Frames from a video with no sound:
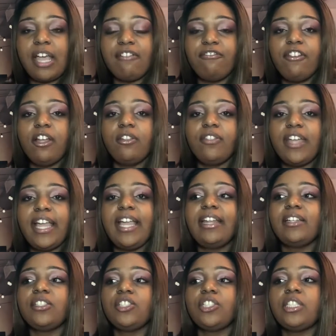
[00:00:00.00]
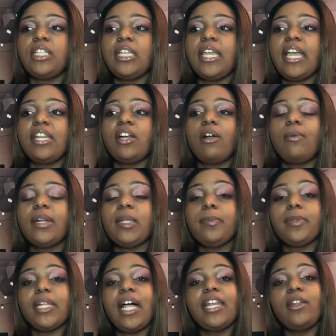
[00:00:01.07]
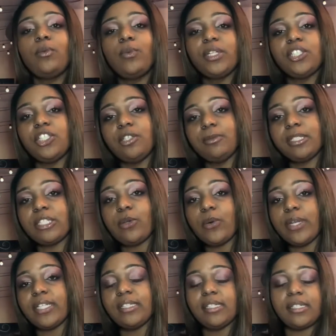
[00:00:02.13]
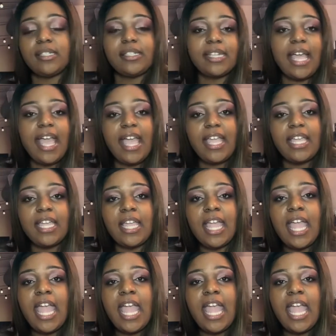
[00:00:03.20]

I felt that she had already plotted what she was going to say.